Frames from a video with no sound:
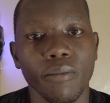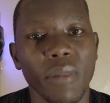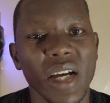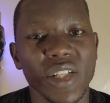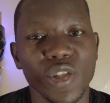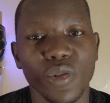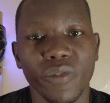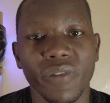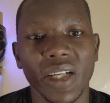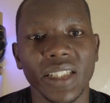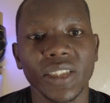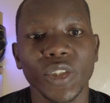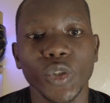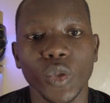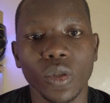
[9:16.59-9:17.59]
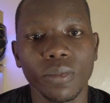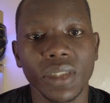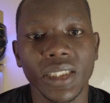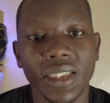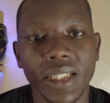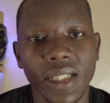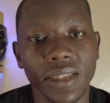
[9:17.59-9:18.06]
but you find so
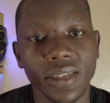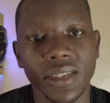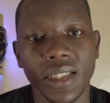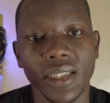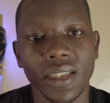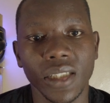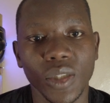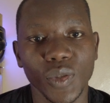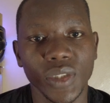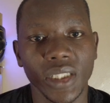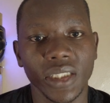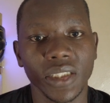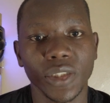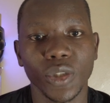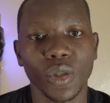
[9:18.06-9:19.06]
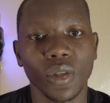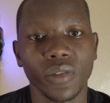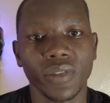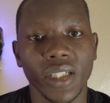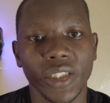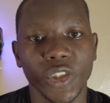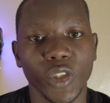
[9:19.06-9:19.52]
many guys standing outside the
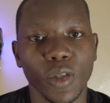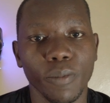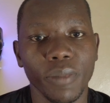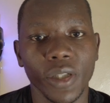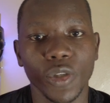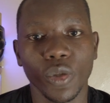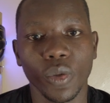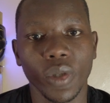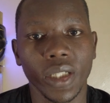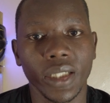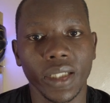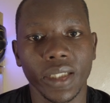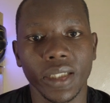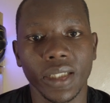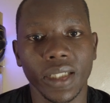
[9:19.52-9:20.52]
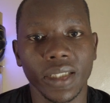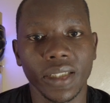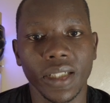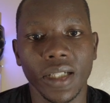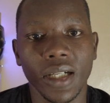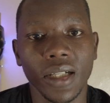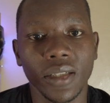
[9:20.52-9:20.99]
door of that shop and you're wondering
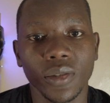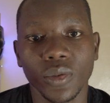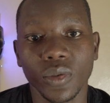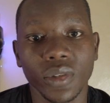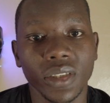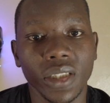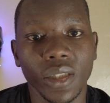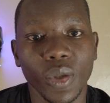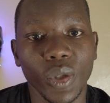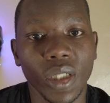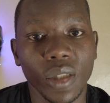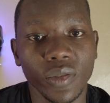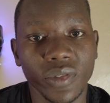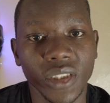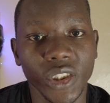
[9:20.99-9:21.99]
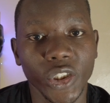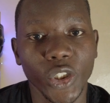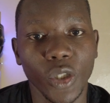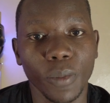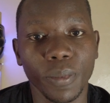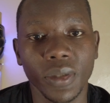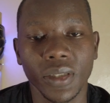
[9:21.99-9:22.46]
like, hey, who's the owner of this
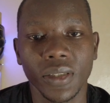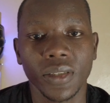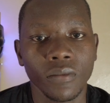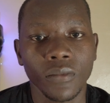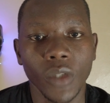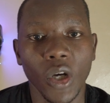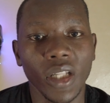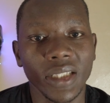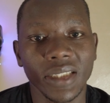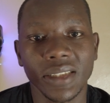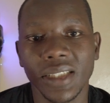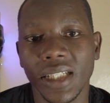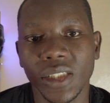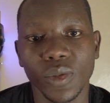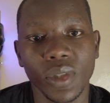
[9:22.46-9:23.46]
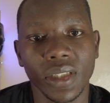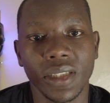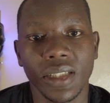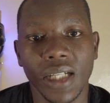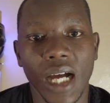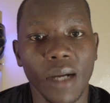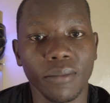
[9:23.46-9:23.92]
shop? All these guys will
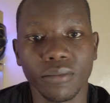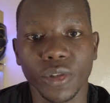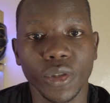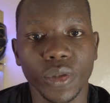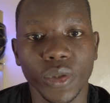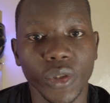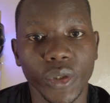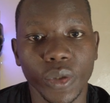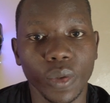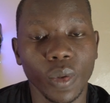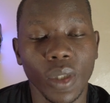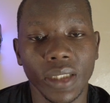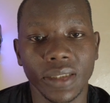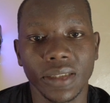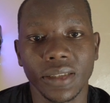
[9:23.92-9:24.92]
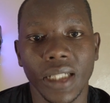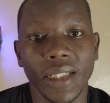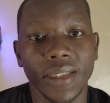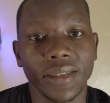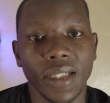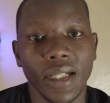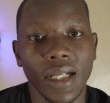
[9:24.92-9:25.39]
come to you and
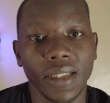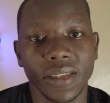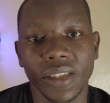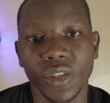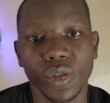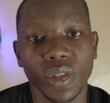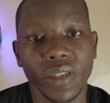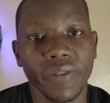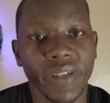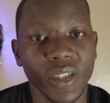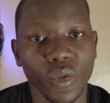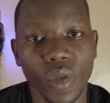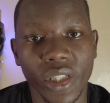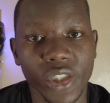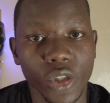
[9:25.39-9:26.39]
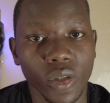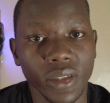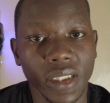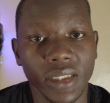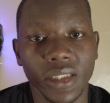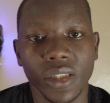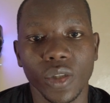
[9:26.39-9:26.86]
start asking you different
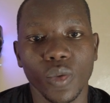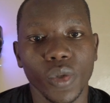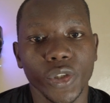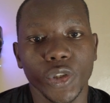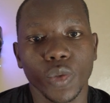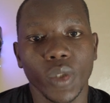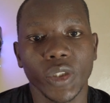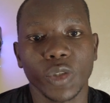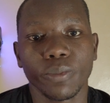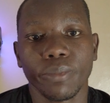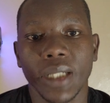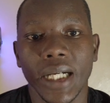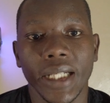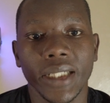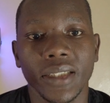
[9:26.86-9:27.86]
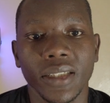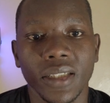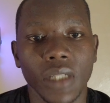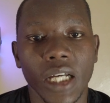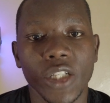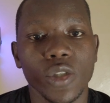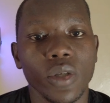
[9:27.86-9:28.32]
questions, asking you what you want to buy,
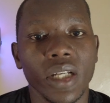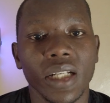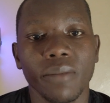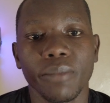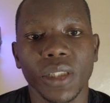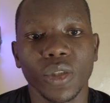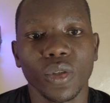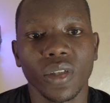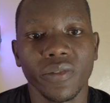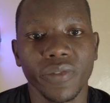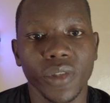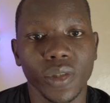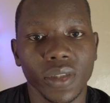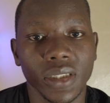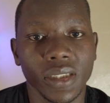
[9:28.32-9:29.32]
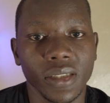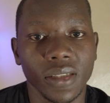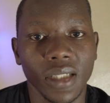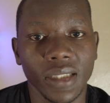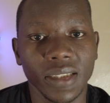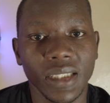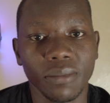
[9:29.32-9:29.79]
and you end up being confused.
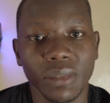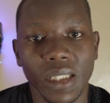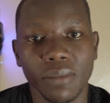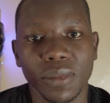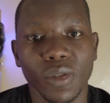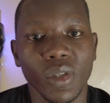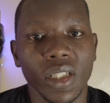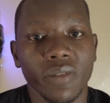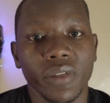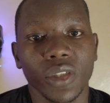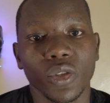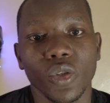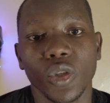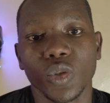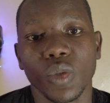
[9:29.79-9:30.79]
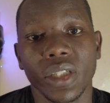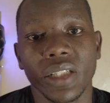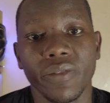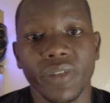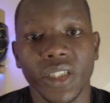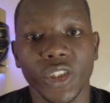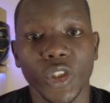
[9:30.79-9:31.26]
And sometimes they will even go to a
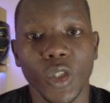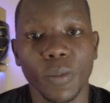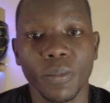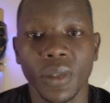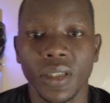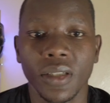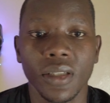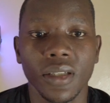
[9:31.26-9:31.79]
different shop,